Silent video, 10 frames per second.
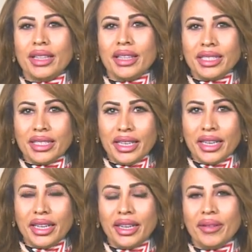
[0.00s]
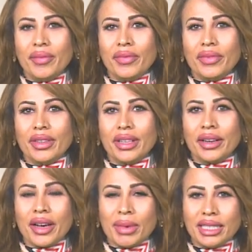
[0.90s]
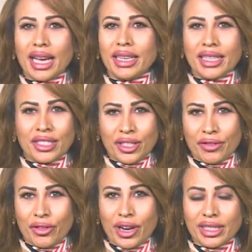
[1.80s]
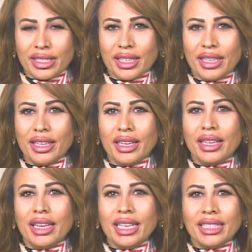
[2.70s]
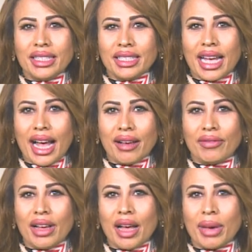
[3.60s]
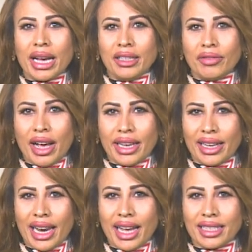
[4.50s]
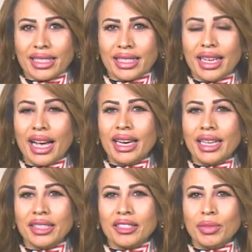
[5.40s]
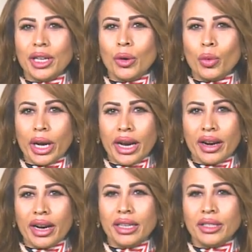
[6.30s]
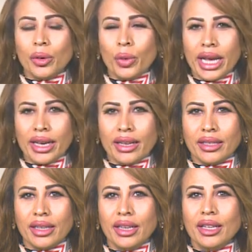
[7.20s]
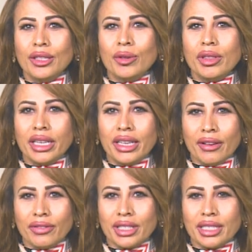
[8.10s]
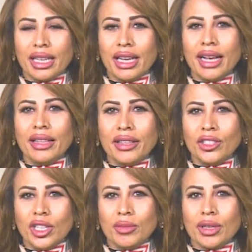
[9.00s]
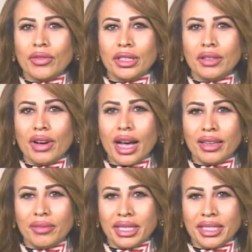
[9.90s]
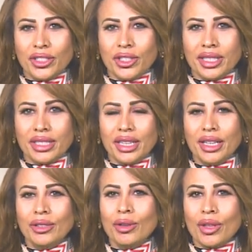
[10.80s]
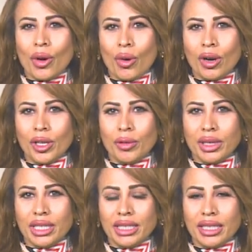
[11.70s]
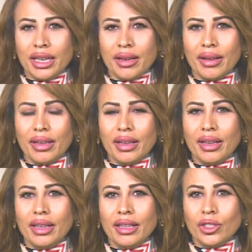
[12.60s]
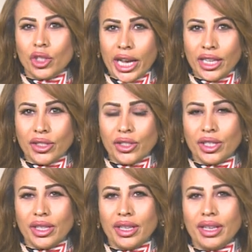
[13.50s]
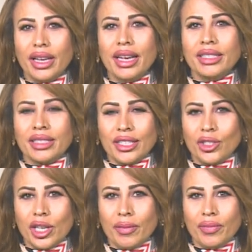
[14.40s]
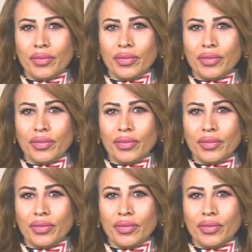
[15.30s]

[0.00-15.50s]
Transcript: This year, Ramadan is different. Let us have a magnifying glass and let us be aware and awakened to the gifts and the gems of the divine messages to the whole humanity. Change is the gem.